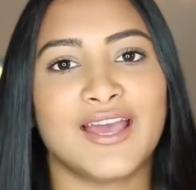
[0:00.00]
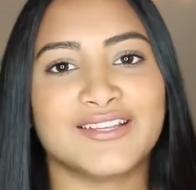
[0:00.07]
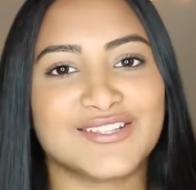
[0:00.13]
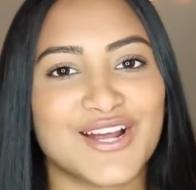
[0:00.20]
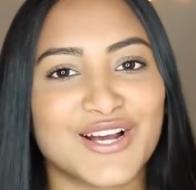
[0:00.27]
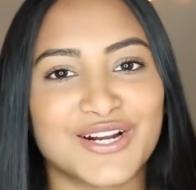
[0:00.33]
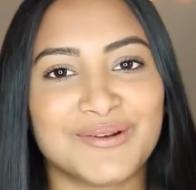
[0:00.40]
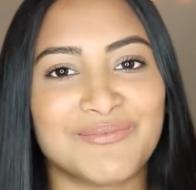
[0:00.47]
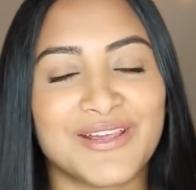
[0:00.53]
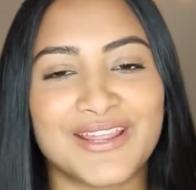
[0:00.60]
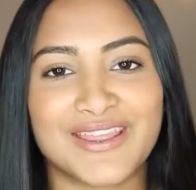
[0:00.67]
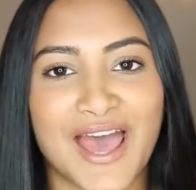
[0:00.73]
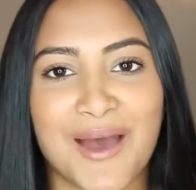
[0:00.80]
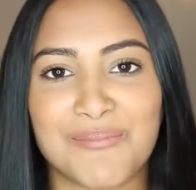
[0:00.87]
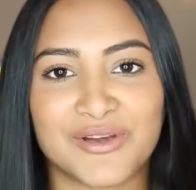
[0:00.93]
It's not going to
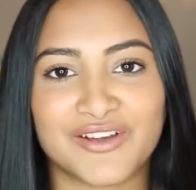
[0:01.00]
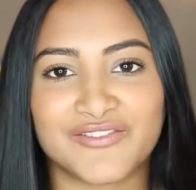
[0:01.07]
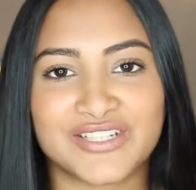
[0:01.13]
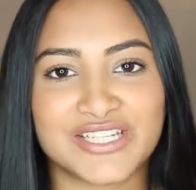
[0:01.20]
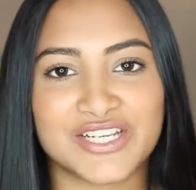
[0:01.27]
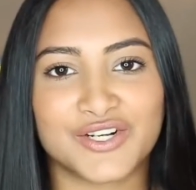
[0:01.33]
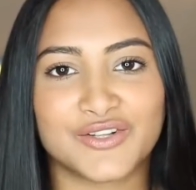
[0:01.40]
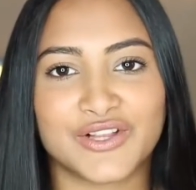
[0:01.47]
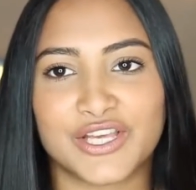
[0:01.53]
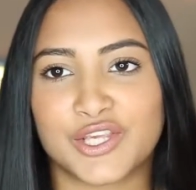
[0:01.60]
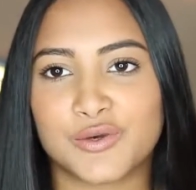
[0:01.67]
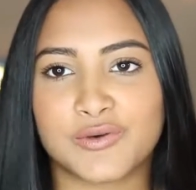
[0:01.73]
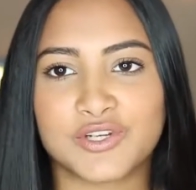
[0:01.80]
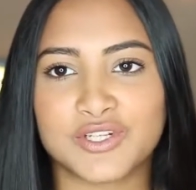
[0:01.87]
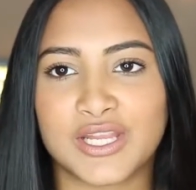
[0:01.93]
be that big of a deal. Like,
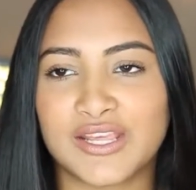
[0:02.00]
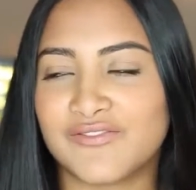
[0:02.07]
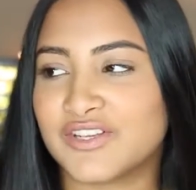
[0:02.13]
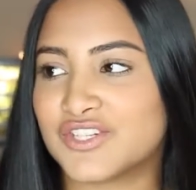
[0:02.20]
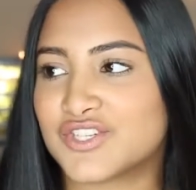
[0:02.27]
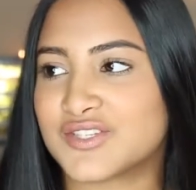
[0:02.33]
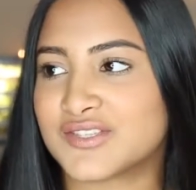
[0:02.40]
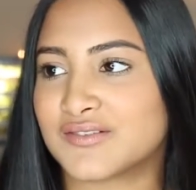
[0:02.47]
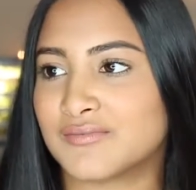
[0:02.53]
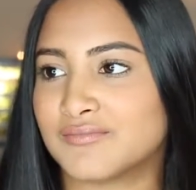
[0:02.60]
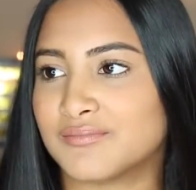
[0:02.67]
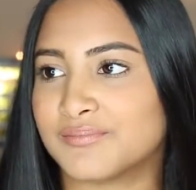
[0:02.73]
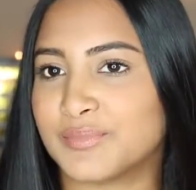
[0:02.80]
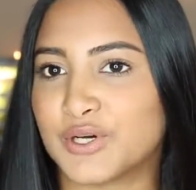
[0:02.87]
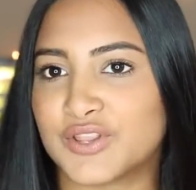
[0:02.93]
you can even just
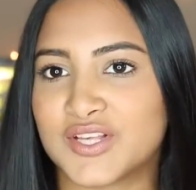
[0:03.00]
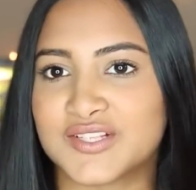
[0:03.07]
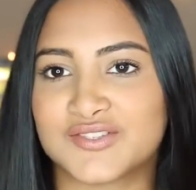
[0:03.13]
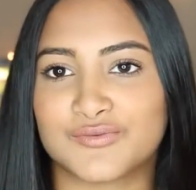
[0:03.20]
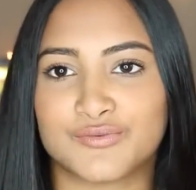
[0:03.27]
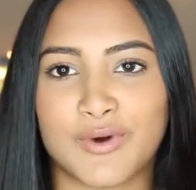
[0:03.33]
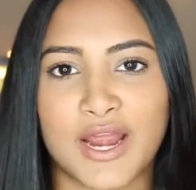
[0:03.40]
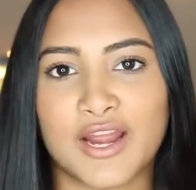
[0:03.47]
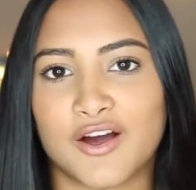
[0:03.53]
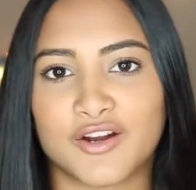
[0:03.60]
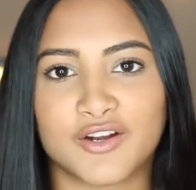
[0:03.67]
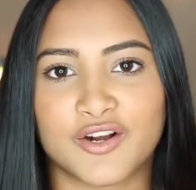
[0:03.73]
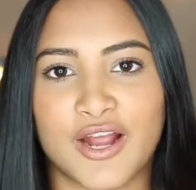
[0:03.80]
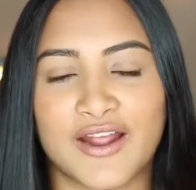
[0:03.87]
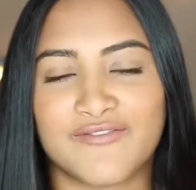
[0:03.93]
put this right
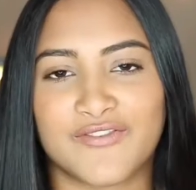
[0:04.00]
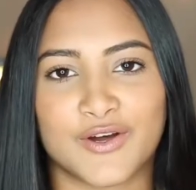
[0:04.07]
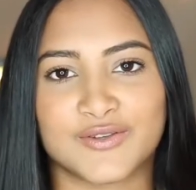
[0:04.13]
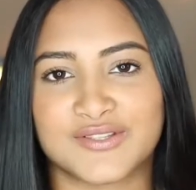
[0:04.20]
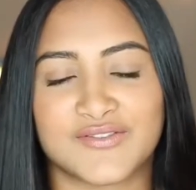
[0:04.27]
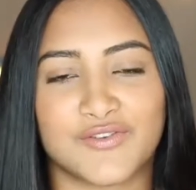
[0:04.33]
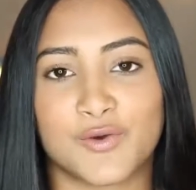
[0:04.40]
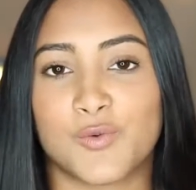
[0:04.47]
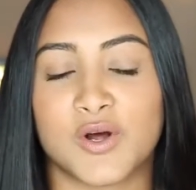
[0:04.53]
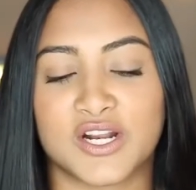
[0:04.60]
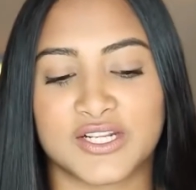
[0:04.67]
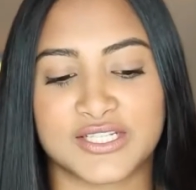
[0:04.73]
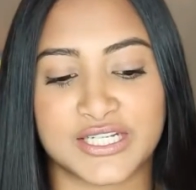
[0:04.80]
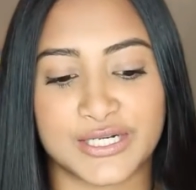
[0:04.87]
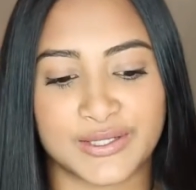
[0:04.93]
on your headphones if you
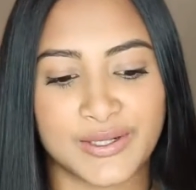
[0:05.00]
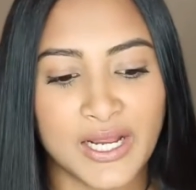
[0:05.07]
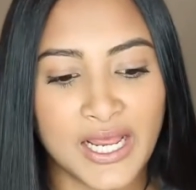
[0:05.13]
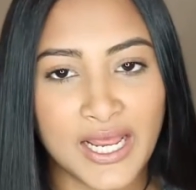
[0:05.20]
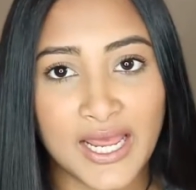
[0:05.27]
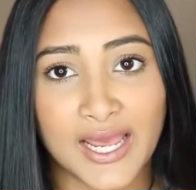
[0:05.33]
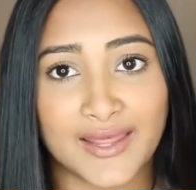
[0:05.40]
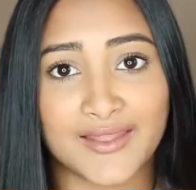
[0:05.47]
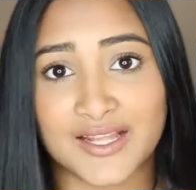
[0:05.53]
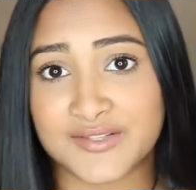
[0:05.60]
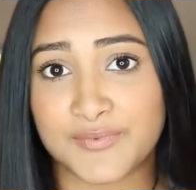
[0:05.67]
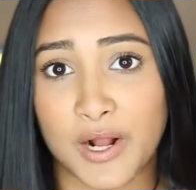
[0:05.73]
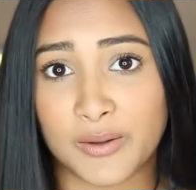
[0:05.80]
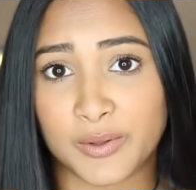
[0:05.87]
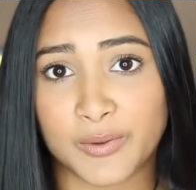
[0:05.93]
wanted to, and
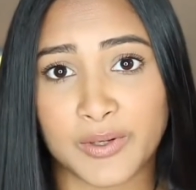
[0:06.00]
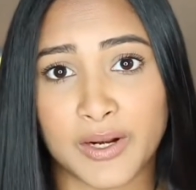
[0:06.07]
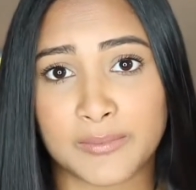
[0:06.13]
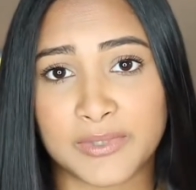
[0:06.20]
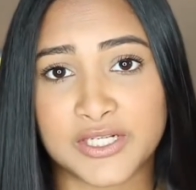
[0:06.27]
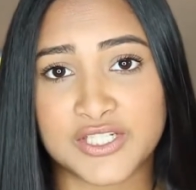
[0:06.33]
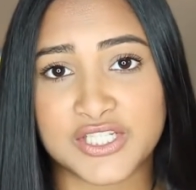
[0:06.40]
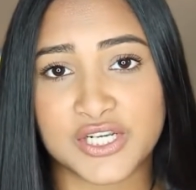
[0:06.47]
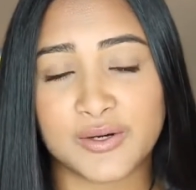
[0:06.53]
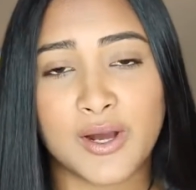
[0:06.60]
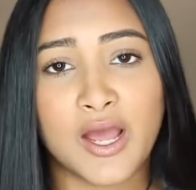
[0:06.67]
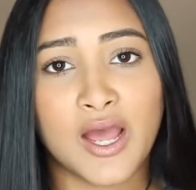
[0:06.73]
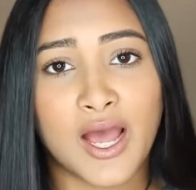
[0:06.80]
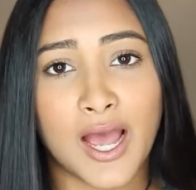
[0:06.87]
that's probably what I'm going to do.